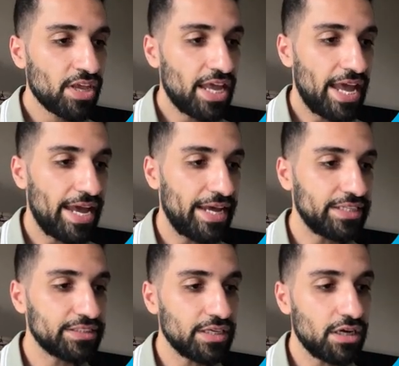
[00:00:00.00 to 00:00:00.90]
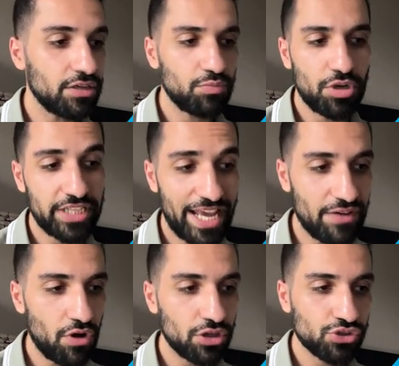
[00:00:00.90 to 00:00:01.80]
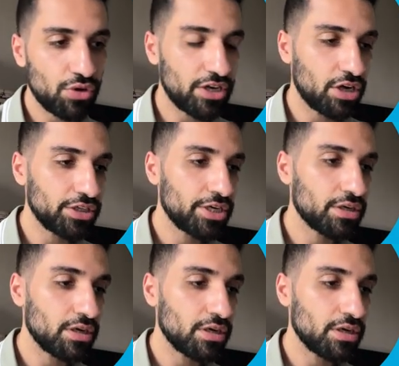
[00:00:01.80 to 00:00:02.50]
And but they have also another